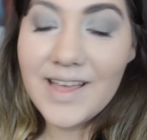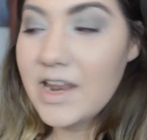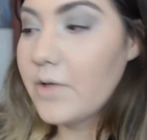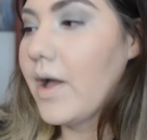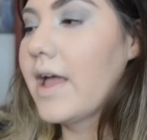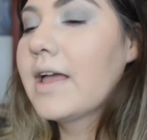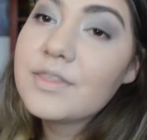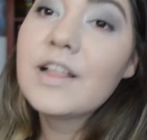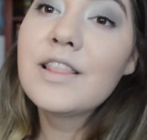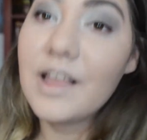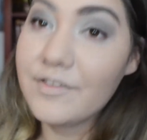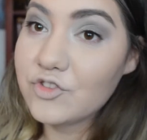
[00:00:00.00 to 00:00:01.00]
Anyway, the
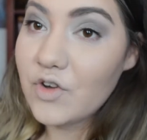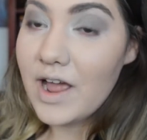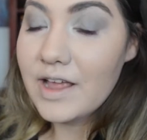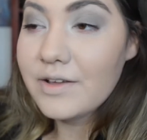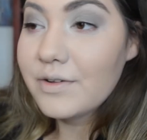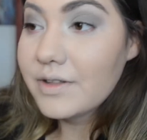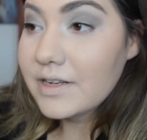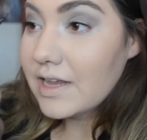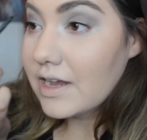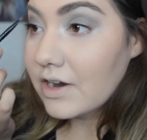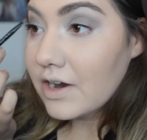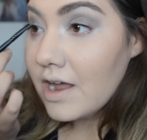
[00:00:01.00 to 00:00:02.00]
love triangle in
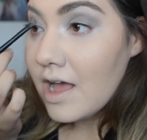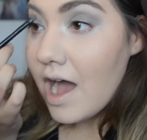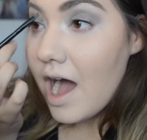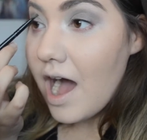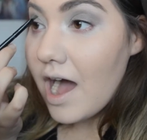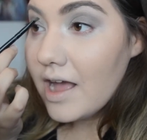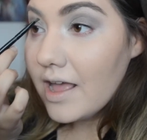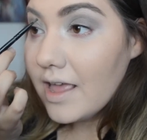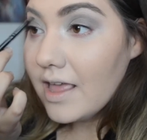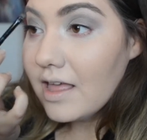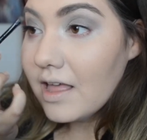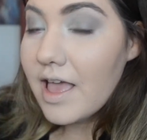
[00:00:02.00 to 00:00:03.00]
here.
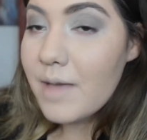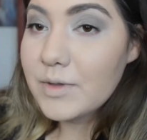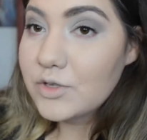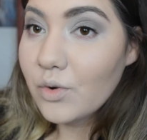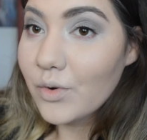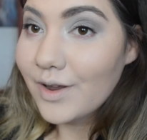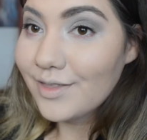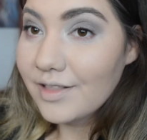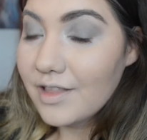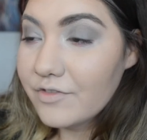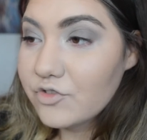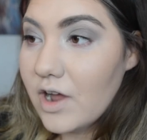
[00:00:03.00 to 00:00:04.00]
I am adoring the
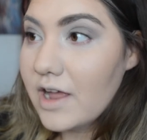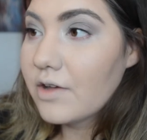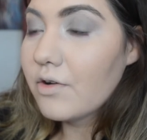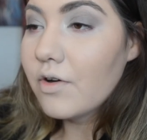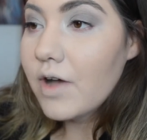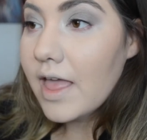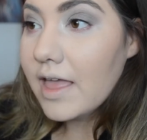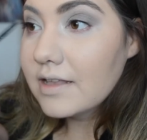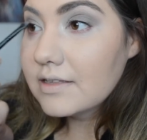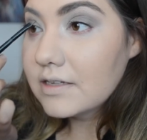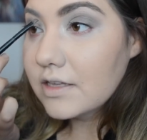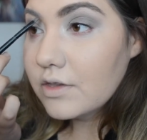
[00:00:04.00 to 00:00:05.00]
love triangle,
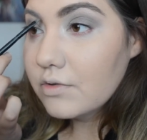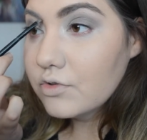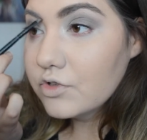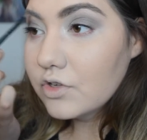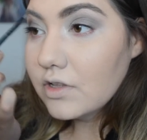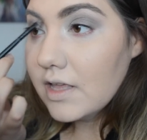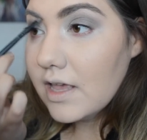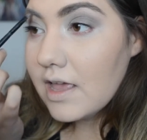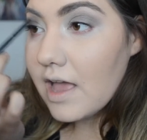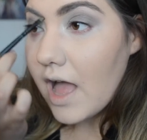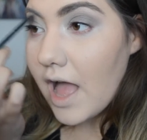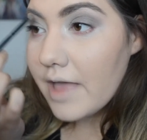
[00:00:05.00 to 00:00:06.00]
and usually
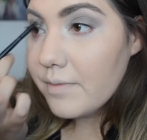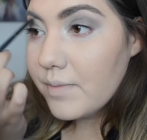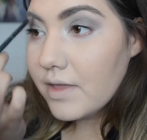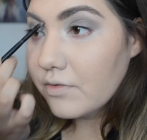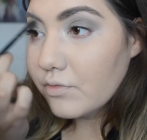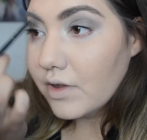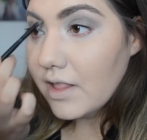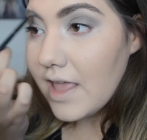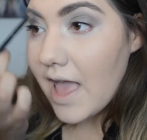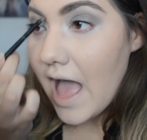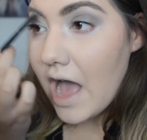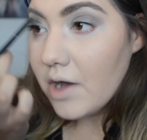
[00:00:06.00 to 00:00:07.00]
I've been really
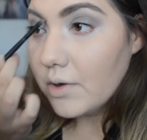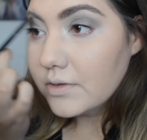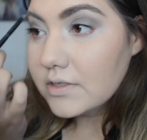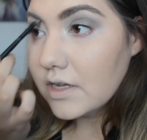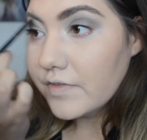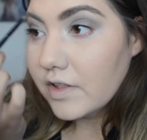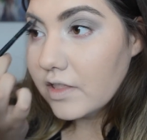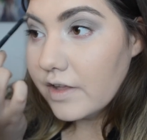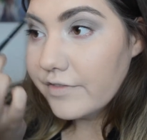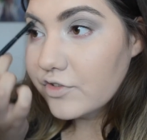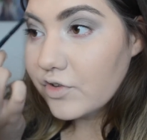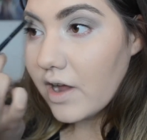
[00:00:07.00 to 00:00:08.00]
out of a
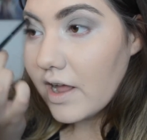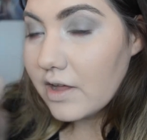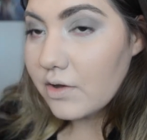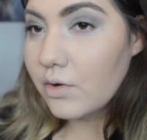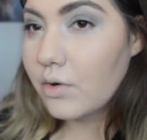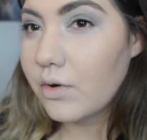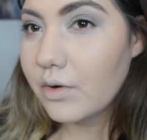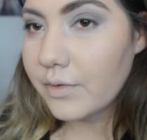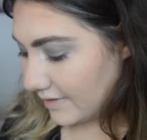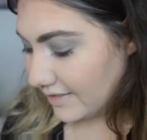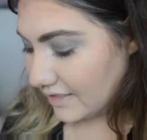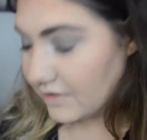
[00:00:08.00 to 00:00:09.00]
love triangle
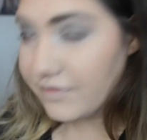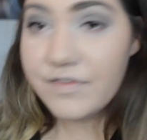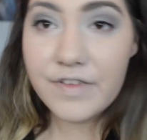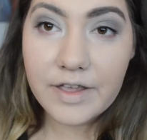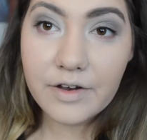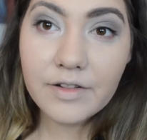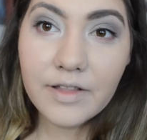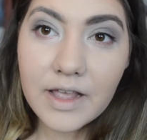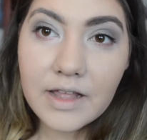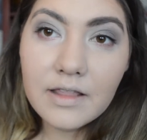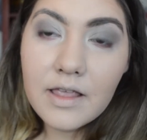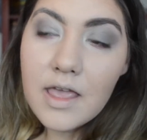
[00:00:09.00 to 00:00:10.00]
sphere
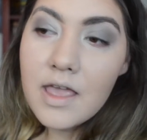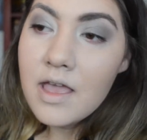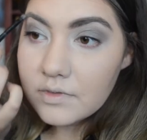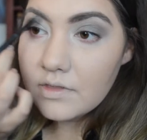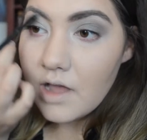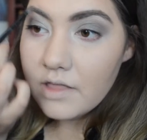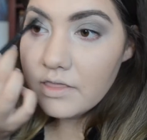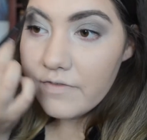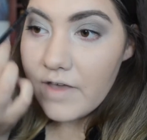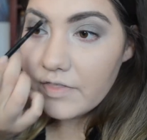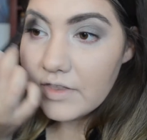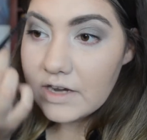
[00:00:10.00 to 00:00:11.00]
lately. Not in the
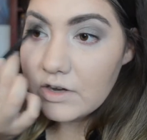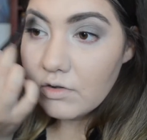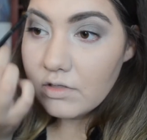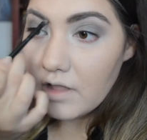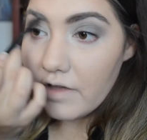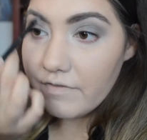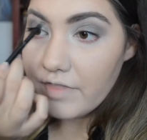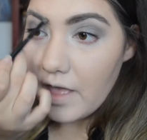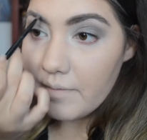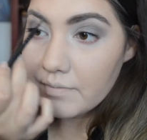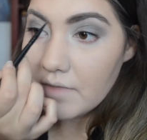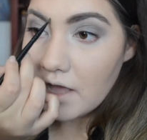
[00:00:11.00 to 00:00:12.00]
fact that I don't love them.